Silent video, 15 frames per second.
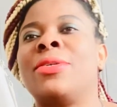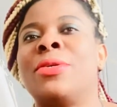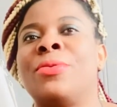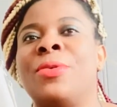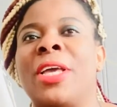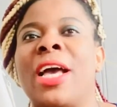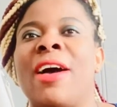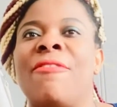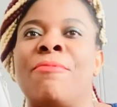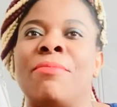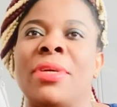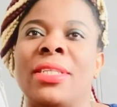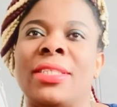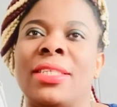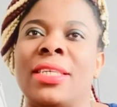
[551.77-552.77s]
oh, we have
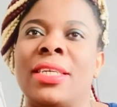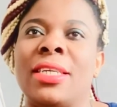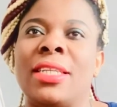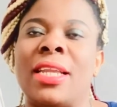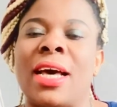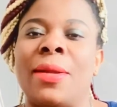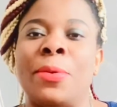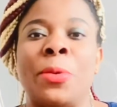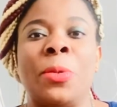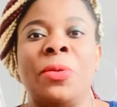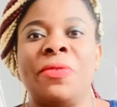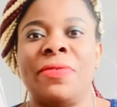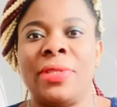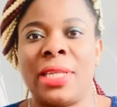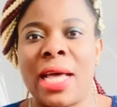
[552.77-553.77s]
meeting and all of